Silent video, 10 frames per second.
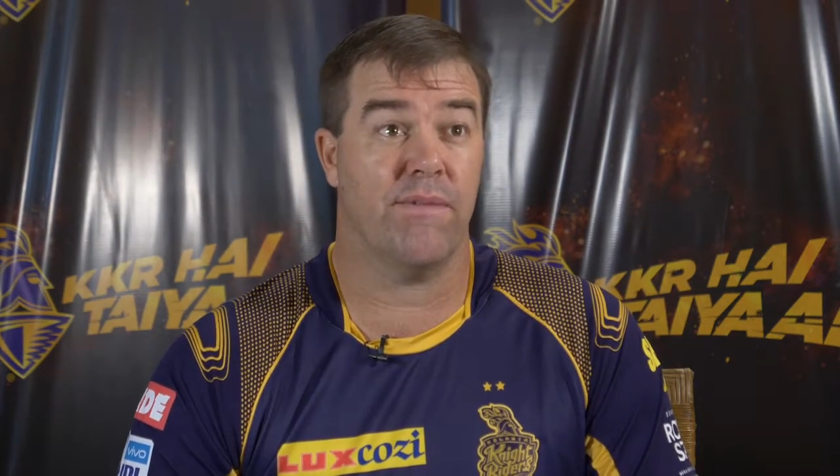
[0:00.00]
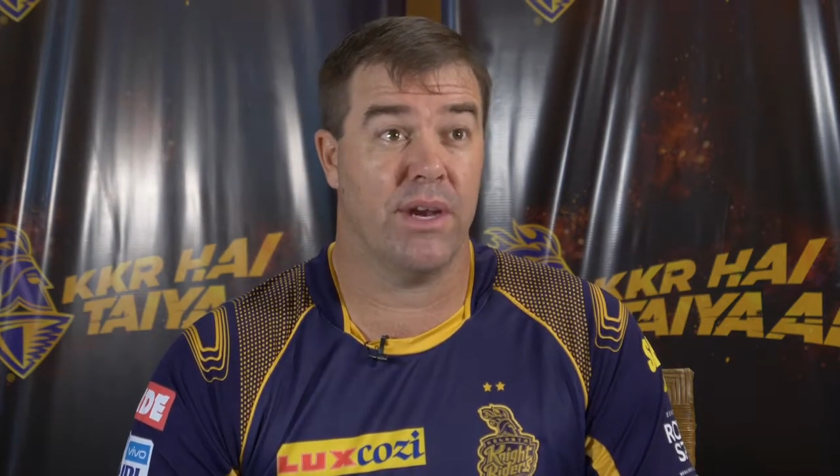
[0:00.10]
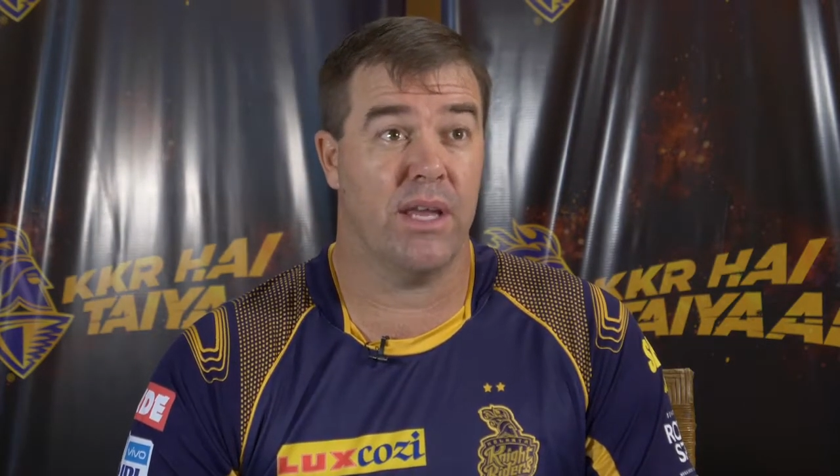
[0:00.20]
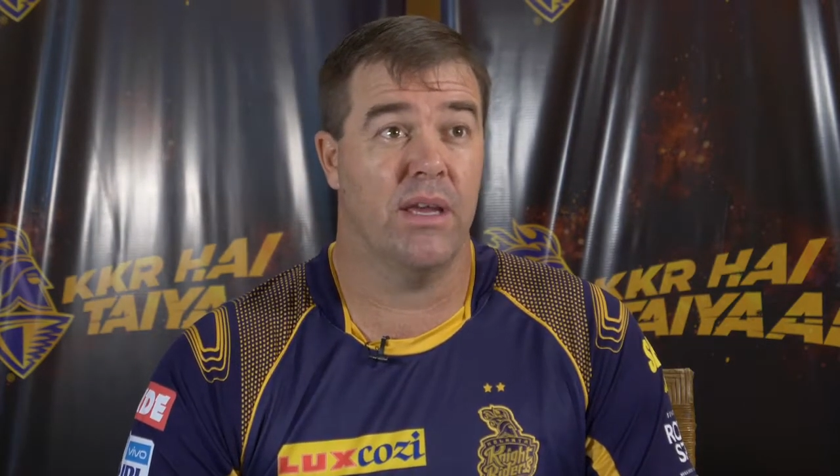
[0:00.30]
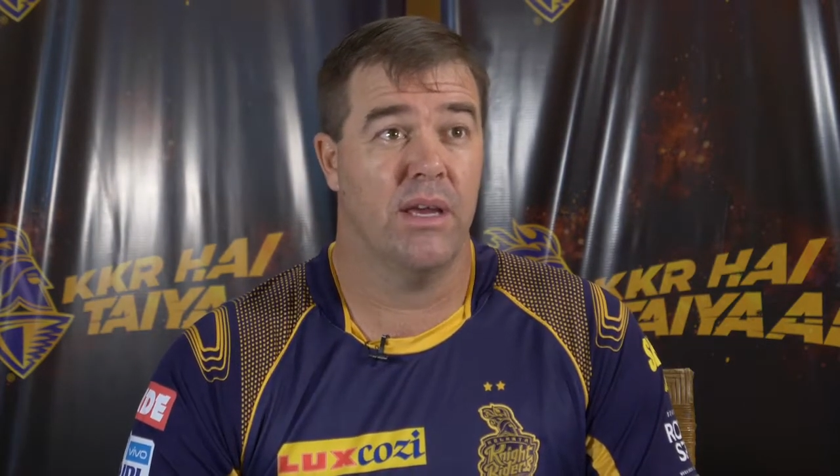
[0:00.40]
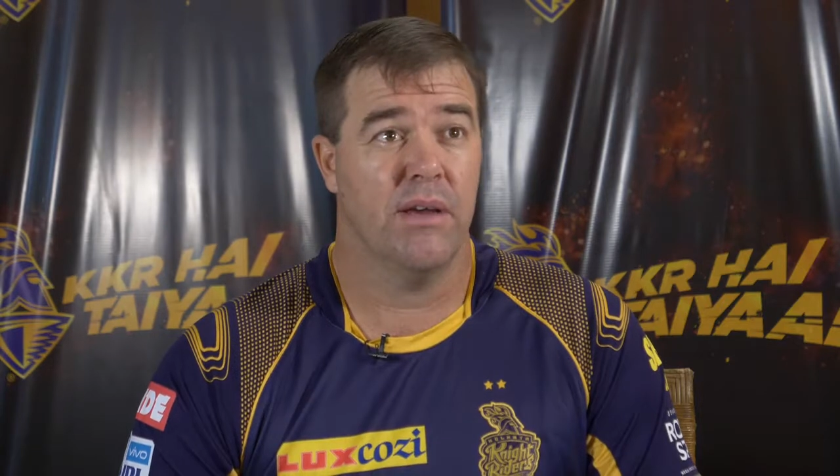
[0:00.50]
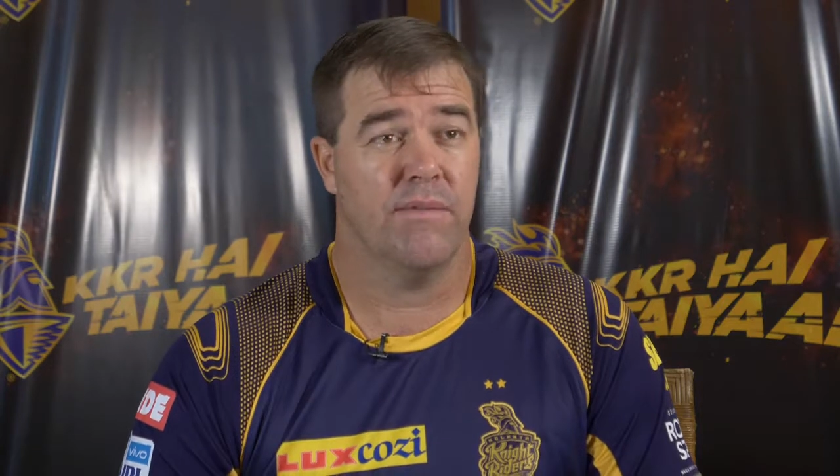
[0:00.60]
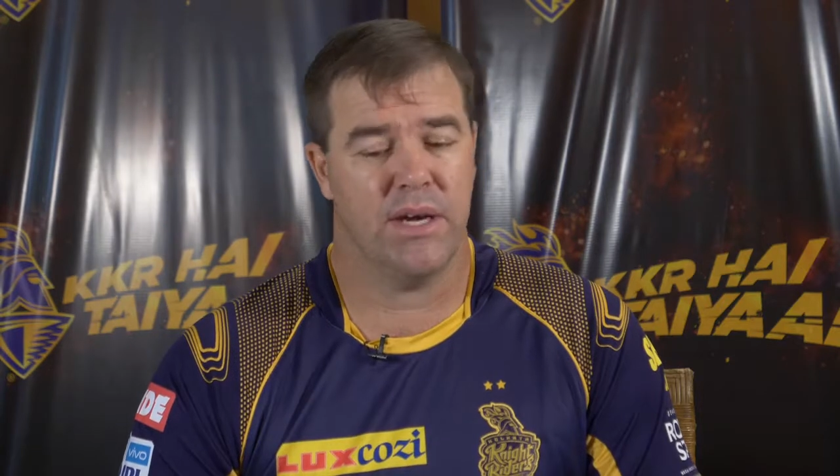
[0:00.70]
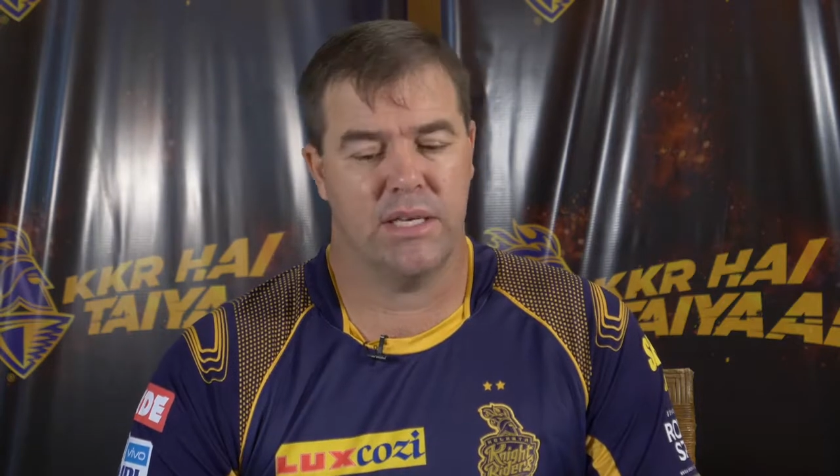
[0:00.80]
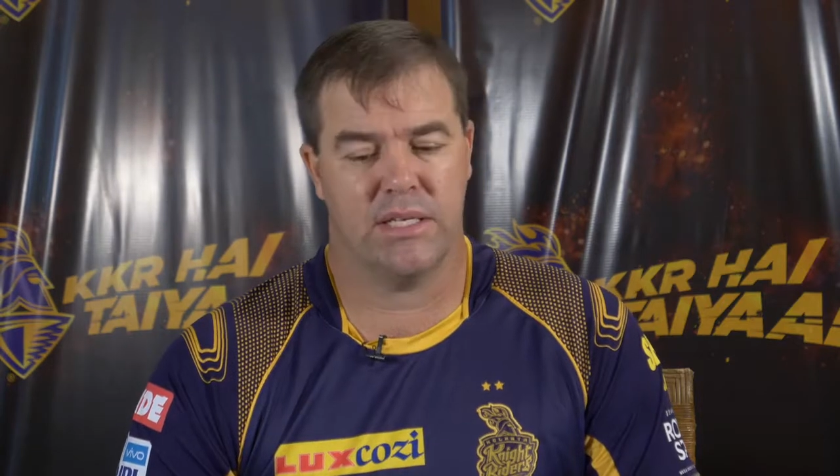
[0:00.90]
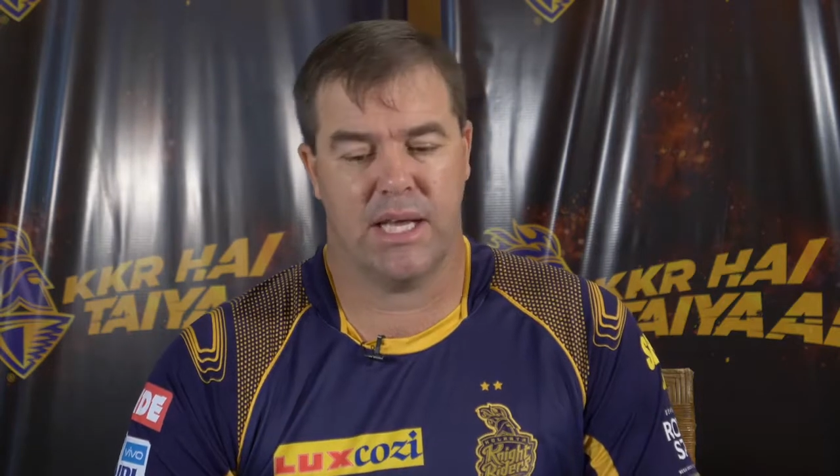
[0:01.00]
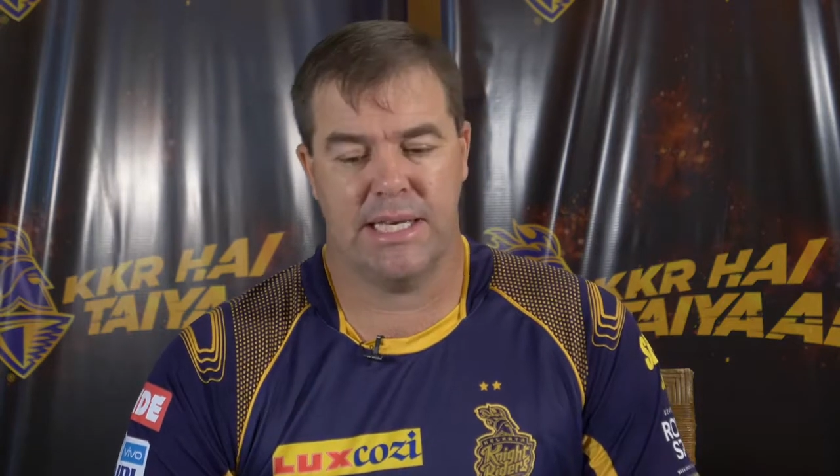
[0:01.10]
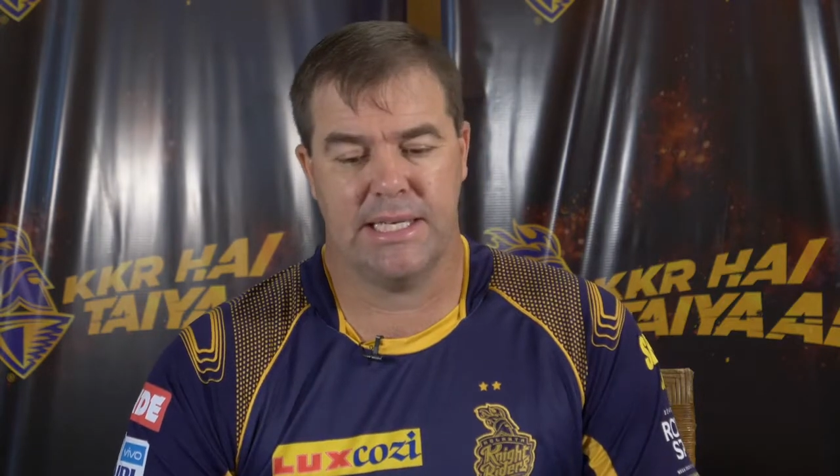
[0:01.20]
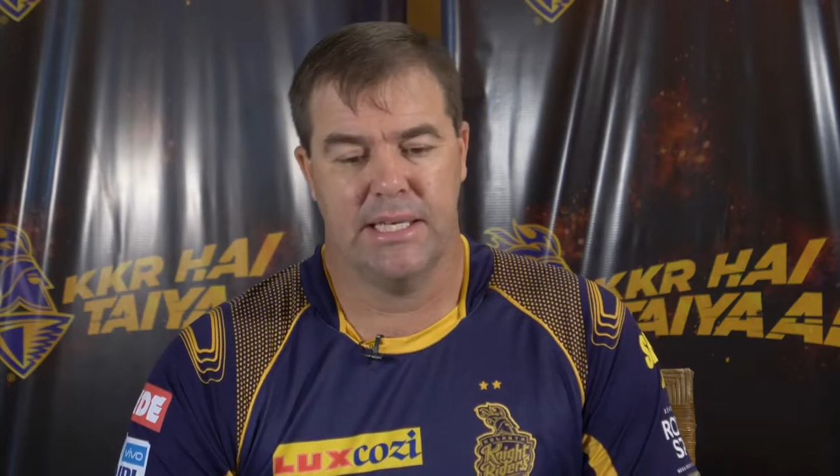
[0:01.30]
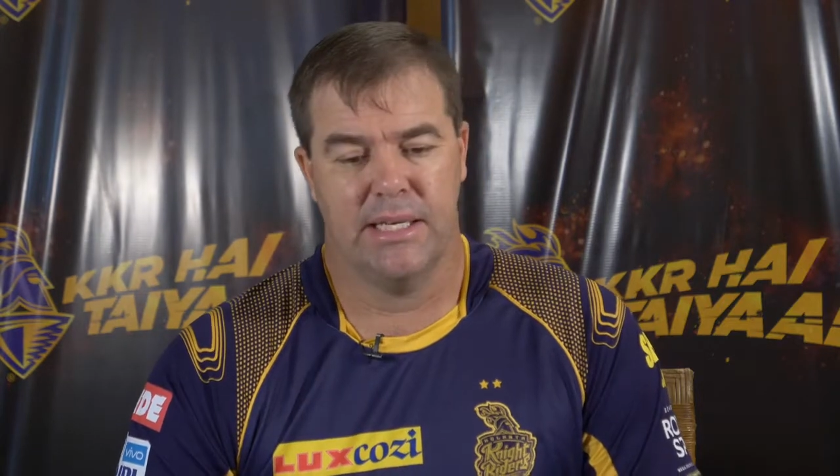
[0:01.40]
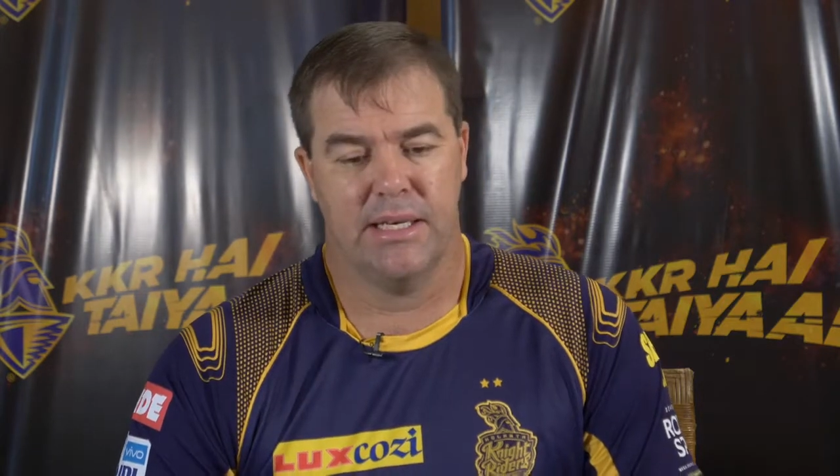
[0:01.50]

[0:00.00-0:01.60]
very, very tight.